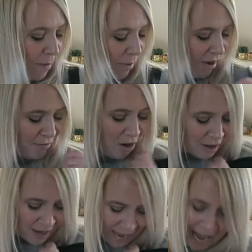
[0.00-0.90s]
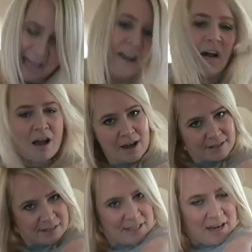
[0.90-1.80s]
but I've got an
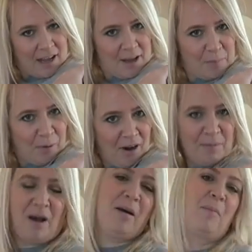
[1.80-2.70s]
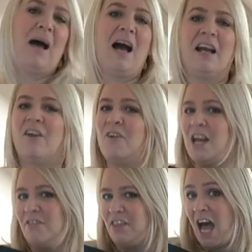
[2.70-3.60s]
Ursula Primark bag
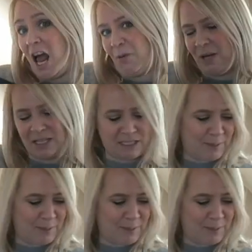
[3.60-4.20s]
already for the Halloween